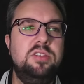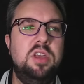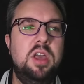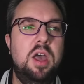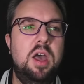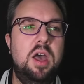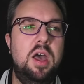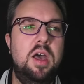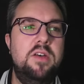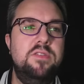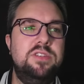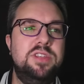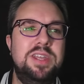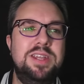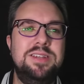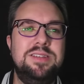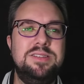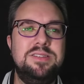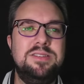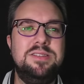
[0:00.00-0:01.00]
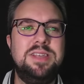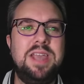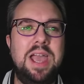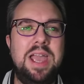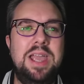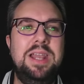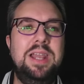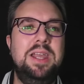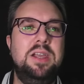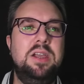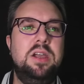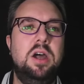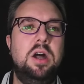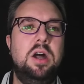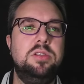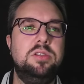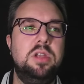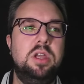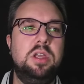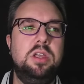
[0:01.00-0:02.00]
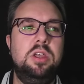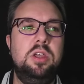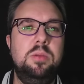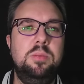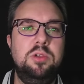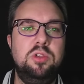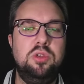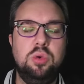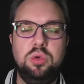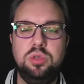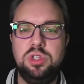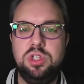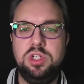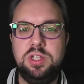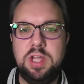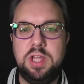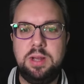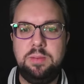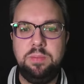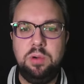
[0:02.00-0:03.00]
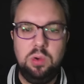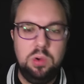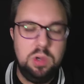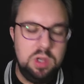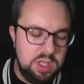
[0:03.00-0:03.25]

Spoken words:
curves into scaling cards like Human Torch and Deadpool.